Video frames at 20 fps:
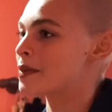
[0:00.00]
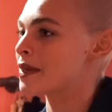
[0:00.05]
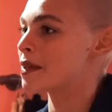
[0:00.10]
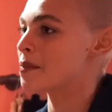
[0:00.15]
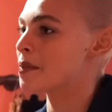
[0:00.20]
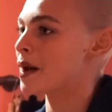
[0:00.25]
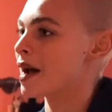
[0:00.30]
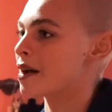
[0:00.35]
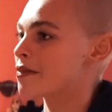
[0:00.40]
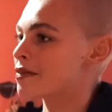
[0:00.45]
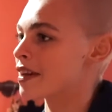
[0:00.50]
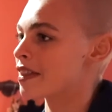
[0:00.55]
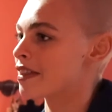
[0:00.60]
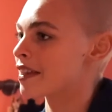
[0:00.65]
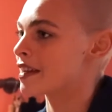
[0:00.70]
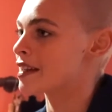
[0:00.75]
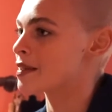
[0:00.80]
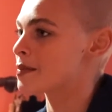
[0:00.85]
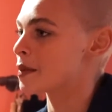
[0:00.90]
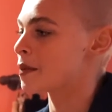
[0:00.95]
be the perfect
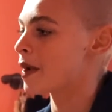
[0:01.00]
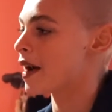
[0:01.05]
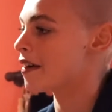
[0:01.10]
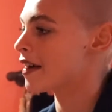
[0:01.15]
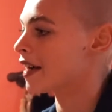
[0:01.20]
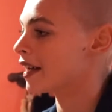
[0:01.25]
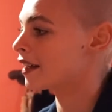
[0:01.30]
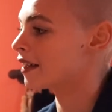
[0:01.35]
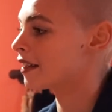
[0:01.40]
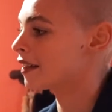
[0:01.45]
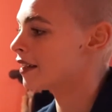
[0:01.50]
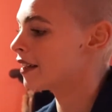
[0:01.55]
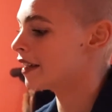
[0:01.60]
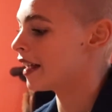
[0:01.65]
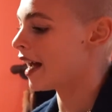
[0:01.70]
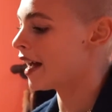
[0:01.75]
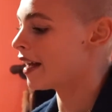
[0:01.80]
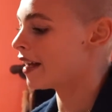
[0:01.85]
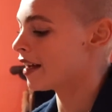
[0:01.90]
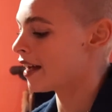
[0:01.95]
thing. right? Wear.
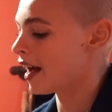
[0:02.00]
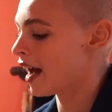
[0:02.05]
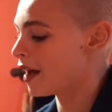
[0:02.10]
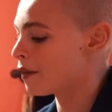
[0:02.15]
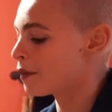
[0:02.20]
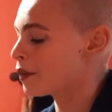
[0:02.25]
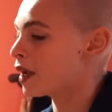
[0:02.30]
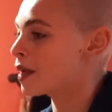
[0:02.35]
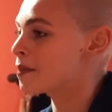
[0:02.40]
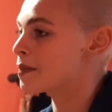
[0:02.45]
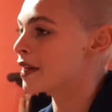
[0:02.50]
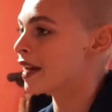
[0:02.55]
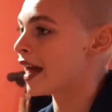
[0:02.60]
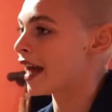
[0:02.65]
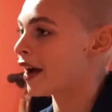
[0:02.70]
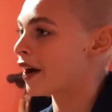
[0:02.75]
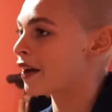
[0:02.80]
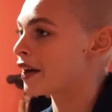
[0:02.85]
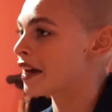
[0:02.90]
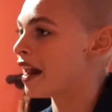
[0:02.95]
Yeah. Yeah, you I know what like
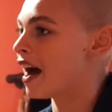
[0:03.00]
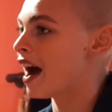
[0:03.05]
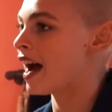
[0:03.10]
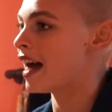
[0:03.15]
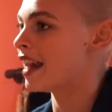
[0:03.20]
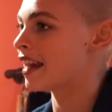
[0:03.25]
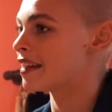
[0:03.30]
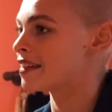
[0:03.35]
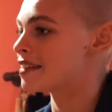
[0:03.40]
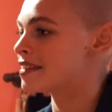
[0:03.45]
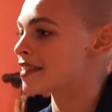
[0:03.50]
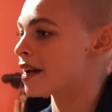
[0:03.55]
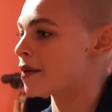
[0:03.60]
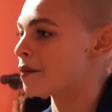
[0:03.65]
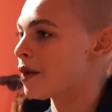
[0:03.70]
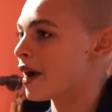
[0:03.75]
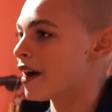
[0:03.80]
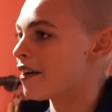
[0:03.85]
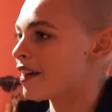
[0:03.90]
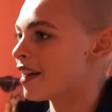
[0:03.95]
you're gonna wear.
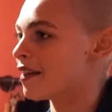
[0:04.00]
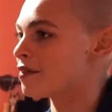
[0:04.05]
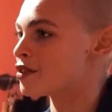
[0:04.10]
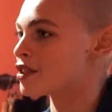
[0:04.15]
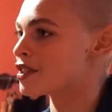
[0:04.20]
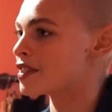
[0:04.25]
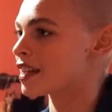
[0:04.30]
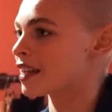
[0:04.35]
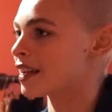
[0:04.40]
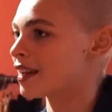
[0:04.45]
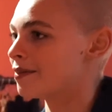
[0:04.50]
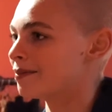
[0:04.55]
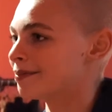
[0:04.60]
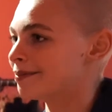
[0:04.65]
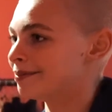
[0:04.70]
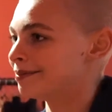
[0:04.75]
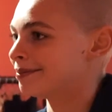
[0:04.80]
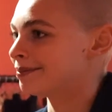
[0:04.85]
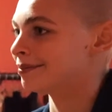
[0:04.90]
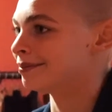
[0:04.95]
Somewhere, and I'm you don't gonna... really
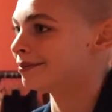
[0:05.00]
have